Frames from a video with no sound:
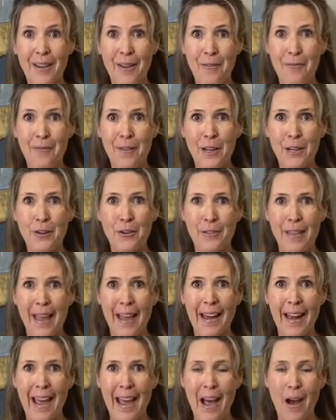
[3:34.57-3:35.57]
figure
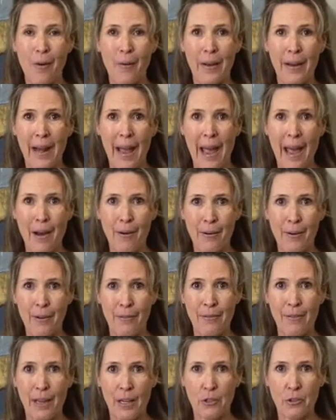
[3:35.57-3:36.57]
that out and how it
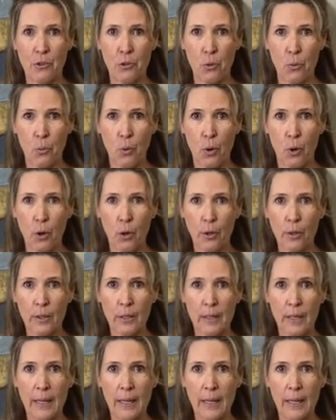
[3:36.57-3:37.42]
affects your work.